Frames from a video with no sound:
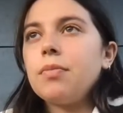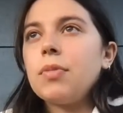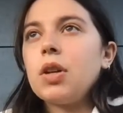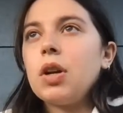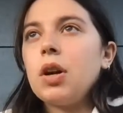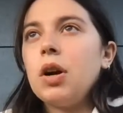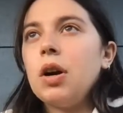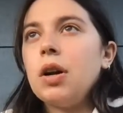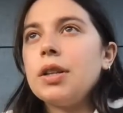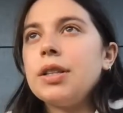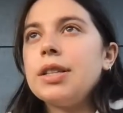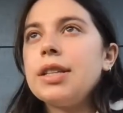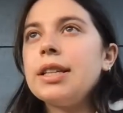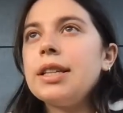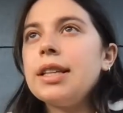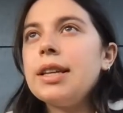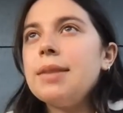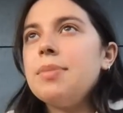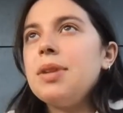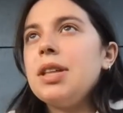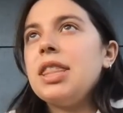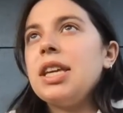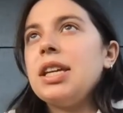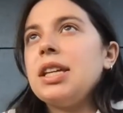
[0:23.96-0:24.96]
constantly
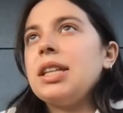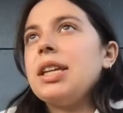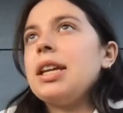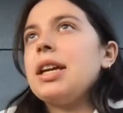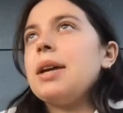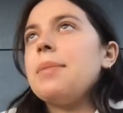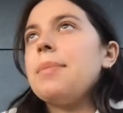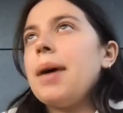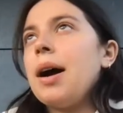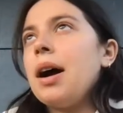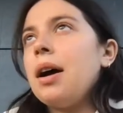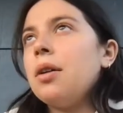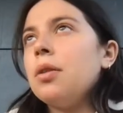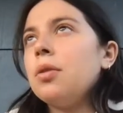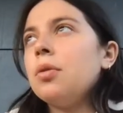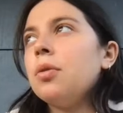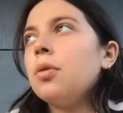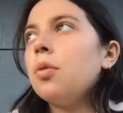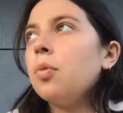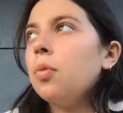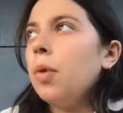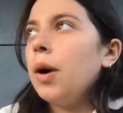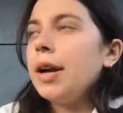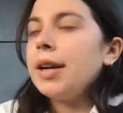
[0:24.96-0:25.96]
be thinking about
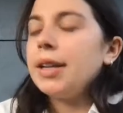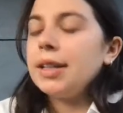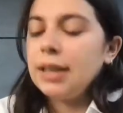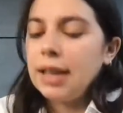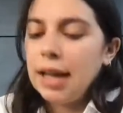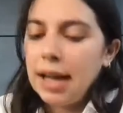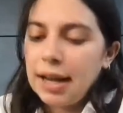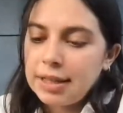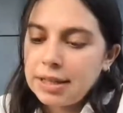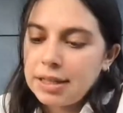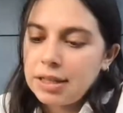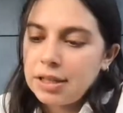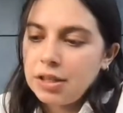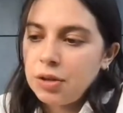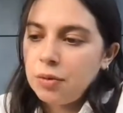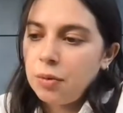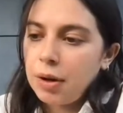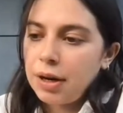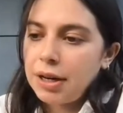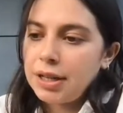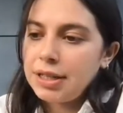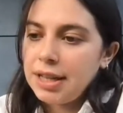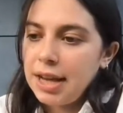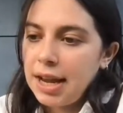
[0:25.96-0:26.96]
what classes you
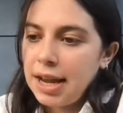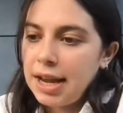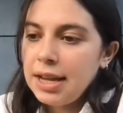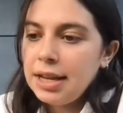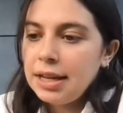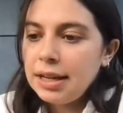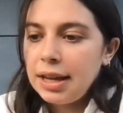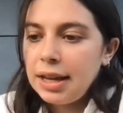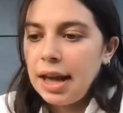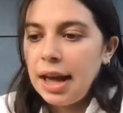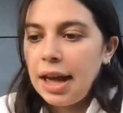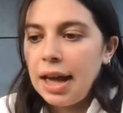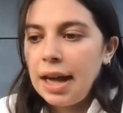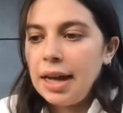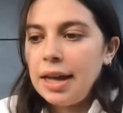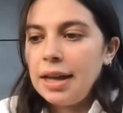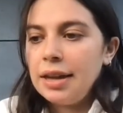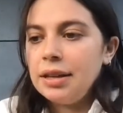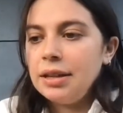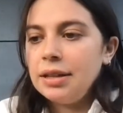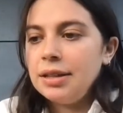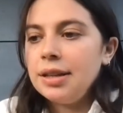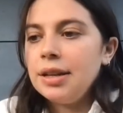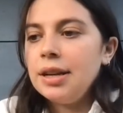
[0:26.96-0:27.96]
want to take
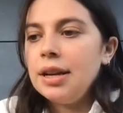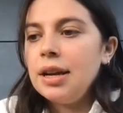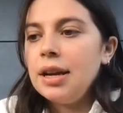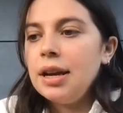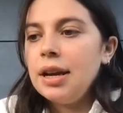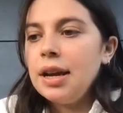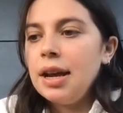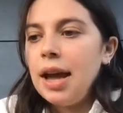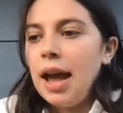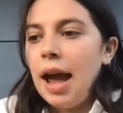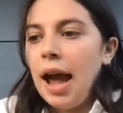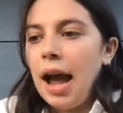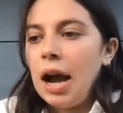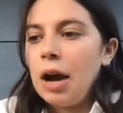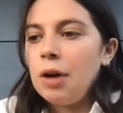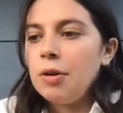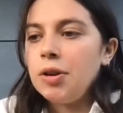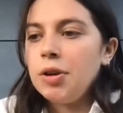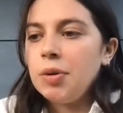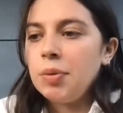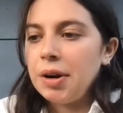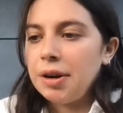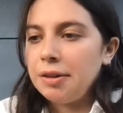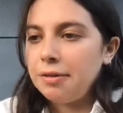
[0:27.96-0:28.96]
and how
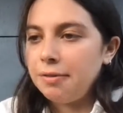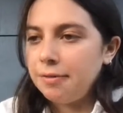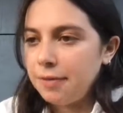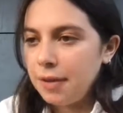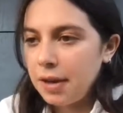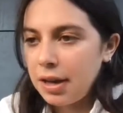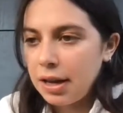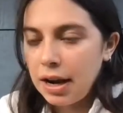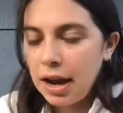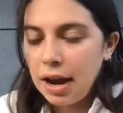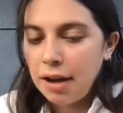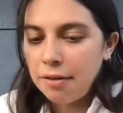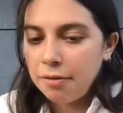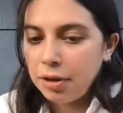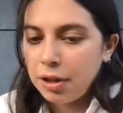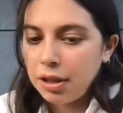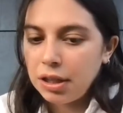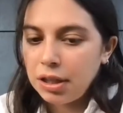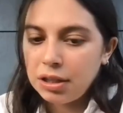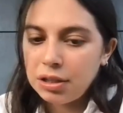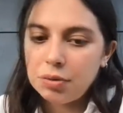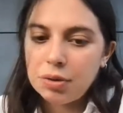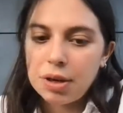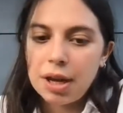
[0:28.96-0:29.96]
you want to fit
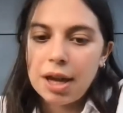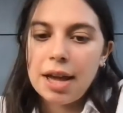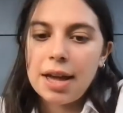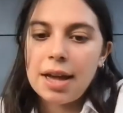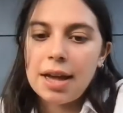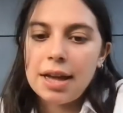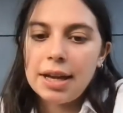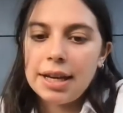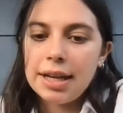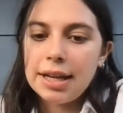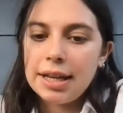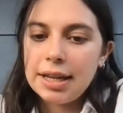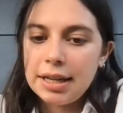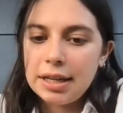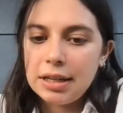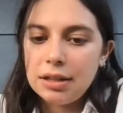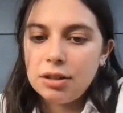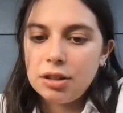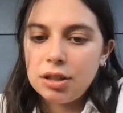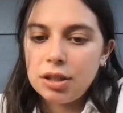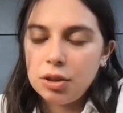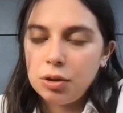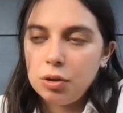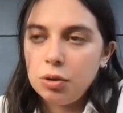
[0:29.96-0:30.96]
everything you can
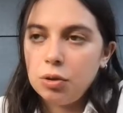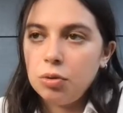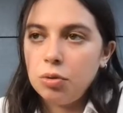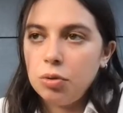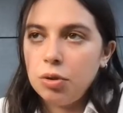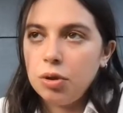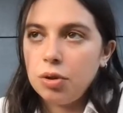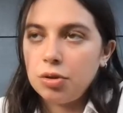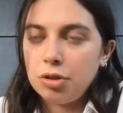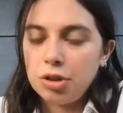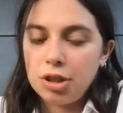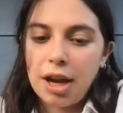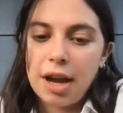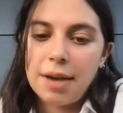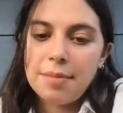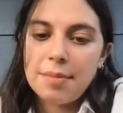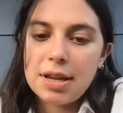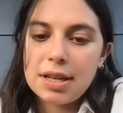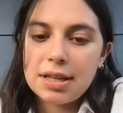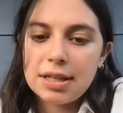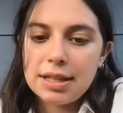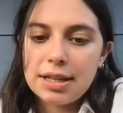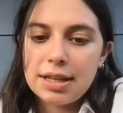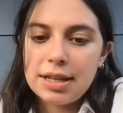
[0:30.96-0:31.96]
into your time
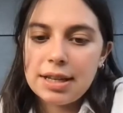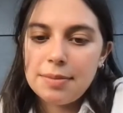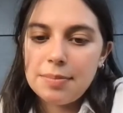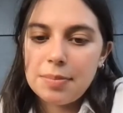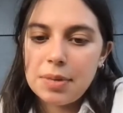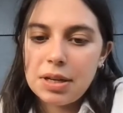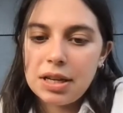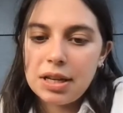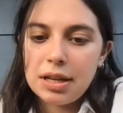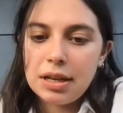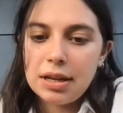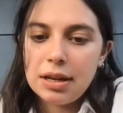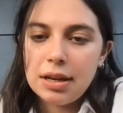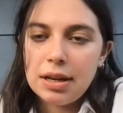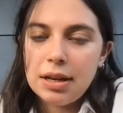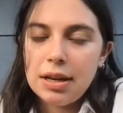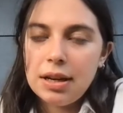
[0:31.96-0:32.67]
at CEP,